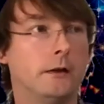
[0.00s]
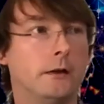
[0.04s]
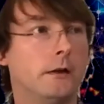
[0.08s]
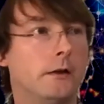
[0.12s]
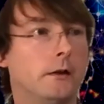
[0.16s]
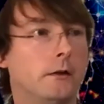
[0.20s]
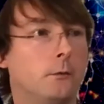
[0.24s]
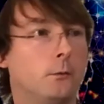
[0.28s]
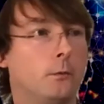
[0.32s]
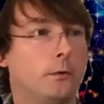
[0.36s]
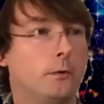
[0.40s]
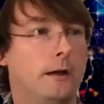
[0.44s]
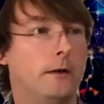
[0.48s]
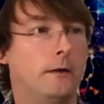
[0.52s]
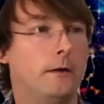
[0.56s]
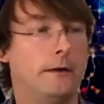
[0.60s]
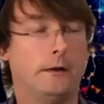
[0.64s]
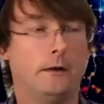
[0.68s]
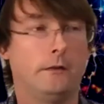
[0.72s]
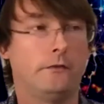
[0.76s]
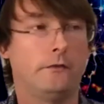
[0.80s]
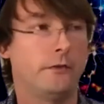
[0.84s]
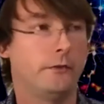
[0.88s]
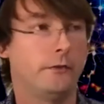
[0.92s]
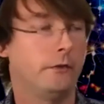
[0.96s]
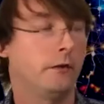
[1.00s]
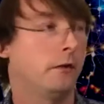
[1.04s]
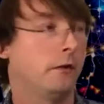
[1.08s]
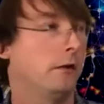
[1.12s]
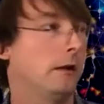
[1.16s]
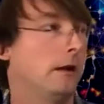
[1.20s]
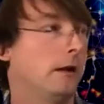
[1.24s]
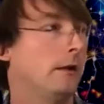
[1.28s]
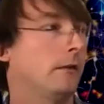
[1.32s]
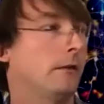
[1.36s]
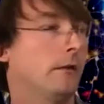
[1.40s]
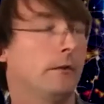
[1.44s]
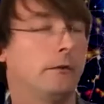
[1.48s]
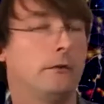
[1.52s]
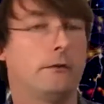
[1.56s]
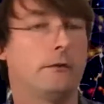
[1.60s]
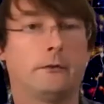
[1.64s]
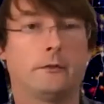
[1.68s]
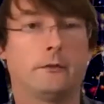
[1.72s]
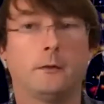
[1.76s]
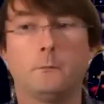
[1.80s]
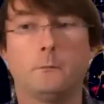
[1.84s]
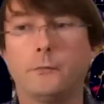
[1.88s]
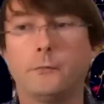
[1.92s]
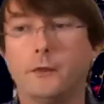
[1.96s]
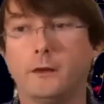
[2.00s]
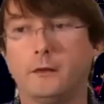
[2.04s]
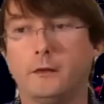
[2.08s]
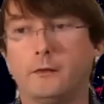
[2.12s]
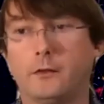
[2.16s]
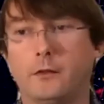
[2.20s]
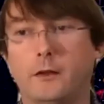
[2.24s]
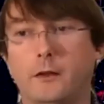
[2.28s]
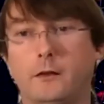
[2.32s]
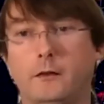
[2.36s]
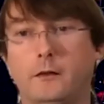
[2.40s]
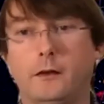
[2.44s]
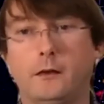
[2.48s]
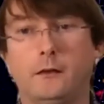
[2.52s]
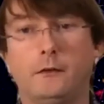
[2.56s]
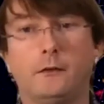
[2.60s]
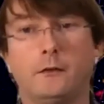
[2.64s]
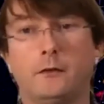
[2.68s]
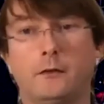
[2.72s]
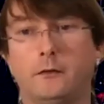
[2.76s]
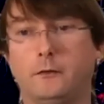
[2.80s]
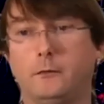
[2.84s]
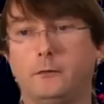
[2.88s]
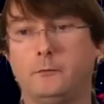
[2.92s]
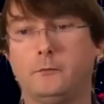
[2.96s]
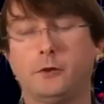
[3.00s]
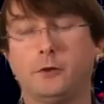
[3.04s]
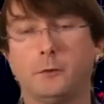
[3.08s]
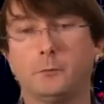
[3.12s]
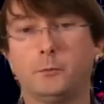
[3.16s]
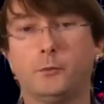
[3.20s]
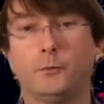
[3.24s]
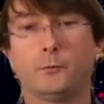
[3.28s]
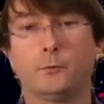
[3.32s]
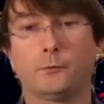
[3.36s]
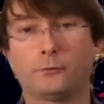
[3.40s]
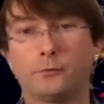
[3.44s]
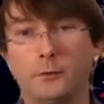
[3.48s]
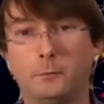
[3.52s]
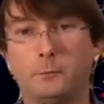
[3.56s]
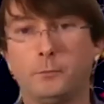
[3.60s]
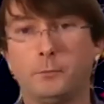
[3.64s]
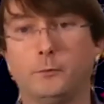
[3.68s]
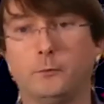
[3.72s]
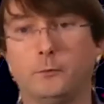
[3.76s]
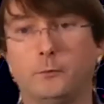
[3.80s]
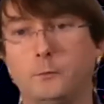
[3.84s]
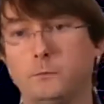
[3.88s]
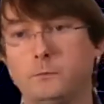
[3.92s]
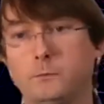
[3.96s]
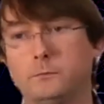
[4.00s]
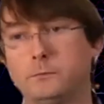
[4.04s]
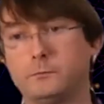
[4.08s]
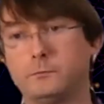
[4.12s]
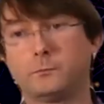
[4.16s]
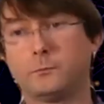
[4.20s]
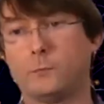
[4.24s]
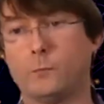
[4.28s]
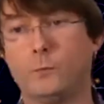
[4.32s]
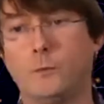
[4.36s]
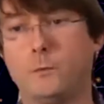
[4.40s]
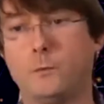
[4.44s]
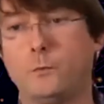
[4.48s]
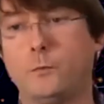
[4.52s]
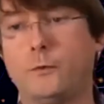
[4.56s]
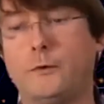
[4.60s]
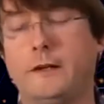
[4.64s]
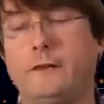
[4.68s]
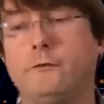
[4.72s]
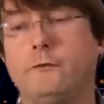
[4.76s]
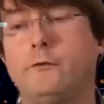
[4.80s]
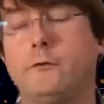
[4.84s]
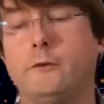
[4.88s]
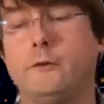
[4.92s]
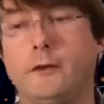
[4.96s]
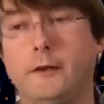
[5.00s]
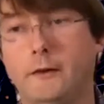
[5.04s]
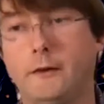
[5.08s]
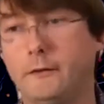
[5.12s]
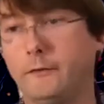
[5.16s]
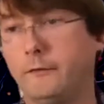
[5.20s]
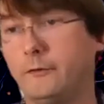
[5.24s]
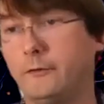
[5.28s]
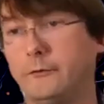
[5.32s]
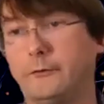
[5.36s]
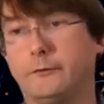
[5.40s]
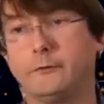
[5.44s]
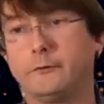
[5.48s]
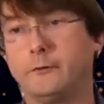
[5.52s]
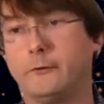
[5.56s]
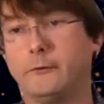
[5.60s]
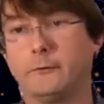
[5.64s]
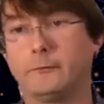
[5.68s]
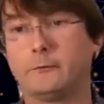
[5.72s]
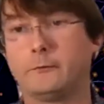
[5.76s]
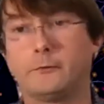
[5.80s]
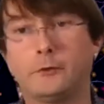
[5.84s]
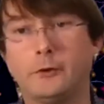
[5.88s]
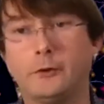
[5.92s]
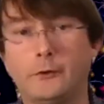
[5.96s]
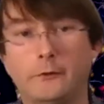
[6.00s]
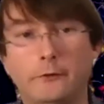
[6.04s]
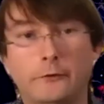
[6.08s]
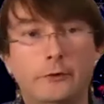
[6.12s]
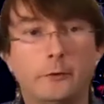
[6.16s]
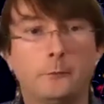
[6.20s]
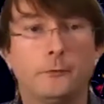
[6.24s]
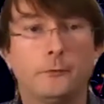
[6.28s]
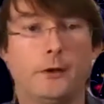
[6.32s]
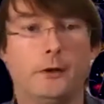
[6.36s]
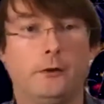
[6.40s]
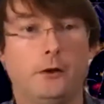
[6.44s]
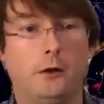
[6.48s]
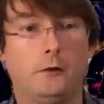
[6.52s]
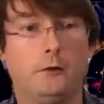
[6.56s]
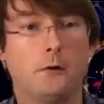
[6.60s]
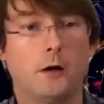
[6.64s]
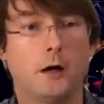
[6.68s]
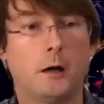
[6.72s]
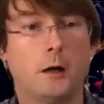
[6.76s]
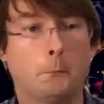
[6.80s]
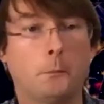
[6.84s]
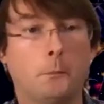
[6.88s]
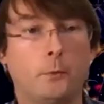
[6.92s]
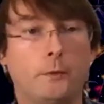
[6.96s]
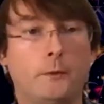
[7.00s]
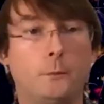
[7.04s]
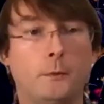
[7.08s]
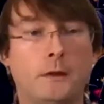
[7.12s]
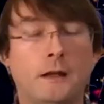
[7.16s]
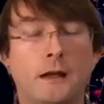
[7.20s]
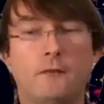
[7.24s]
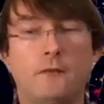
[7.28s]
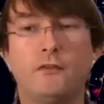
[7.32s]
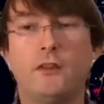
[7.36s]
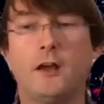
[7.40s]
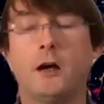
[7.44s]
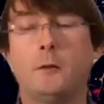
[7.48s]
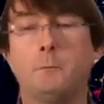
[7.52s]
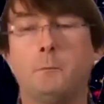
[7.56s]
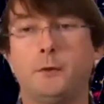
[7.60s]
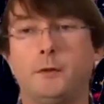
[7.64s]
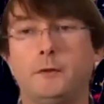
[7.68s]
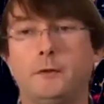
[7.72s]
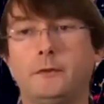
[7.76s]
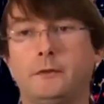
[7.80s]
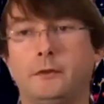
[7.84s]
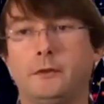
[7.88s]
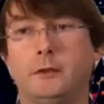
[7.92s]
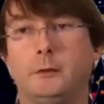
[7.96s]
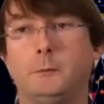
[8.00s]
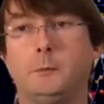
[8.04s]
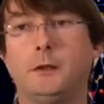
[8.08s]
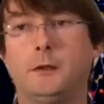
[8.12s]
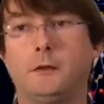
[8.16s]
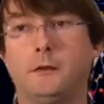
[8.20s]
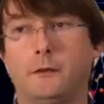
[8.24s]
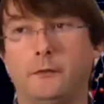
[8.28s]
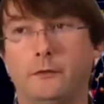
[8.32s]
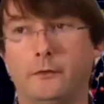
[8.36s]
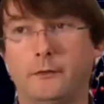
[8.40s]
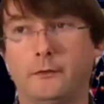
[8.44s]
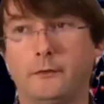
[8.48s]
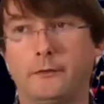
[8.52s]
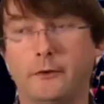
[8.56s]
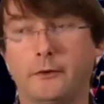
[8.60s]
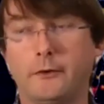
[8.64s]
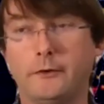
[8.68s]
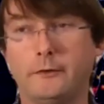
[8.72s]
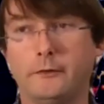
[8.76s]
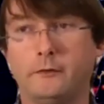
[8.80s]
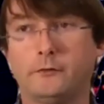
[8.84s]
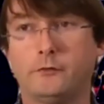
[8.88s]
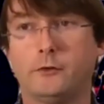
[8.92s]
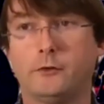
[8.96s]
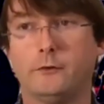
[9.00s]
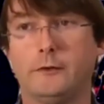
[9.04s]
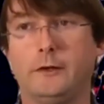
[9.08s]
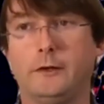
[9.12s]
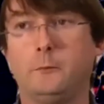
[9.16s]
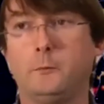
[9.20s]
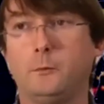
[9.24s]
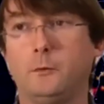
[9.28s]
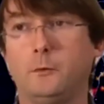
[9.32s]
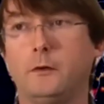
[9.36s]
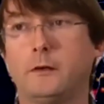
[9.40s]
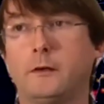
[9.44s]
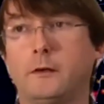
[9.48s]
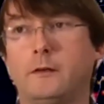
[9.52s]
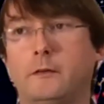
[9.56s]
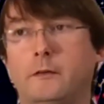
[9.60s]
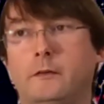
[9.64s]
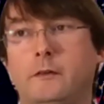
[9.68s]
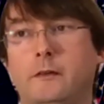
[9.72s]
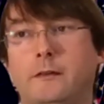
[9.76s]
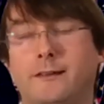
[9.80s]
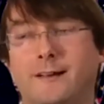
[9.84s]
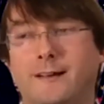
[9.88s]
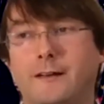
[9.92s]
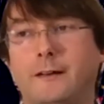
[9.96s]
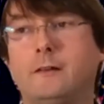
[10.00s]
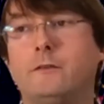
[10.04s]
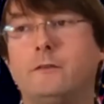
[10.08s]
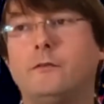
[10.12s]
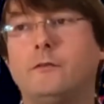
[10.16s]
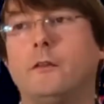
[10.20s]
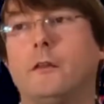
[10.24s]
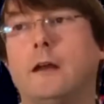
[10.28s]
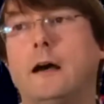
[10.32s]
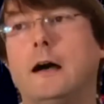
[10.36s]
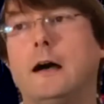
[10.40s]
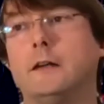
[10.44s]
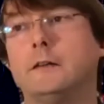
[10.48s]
without any physical access to something, they need to double, triple, whatever it is, or turn something new up. We have that ability because the size of our network is designed for that.